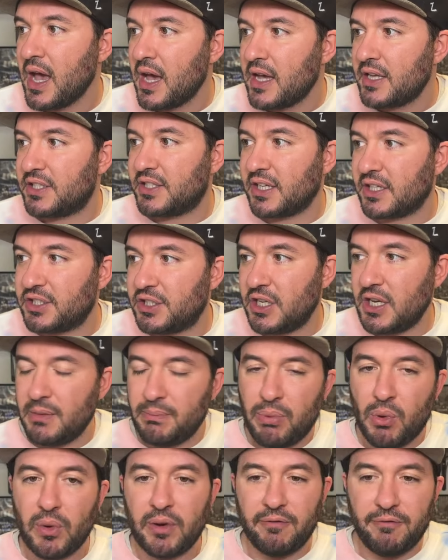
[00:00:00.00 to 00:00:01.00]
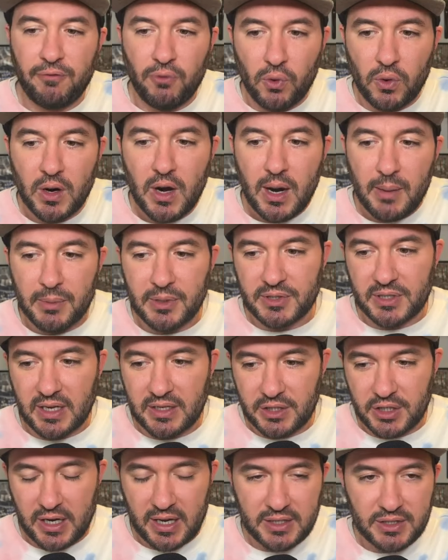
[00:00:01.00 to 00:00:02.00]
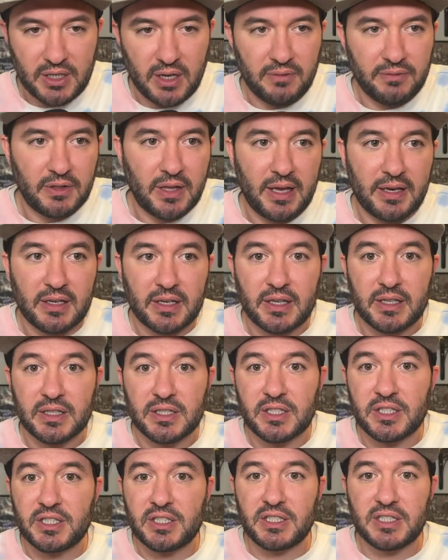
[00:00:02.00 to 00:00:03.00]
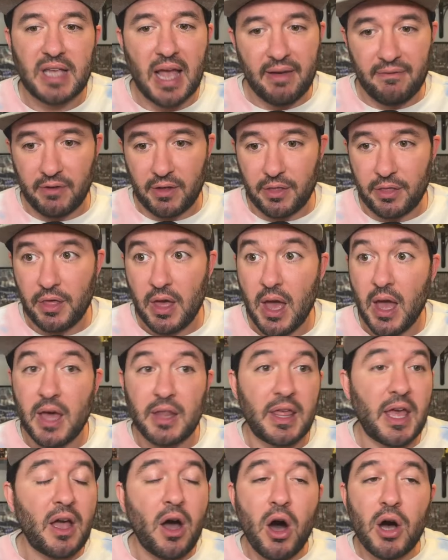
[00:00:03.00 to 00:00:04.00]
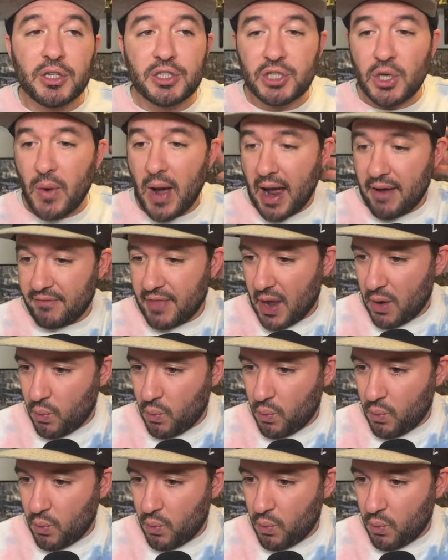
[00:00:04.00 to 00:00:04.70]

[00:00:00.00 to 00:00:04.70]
16.4% chance of landing in seventh. They also have that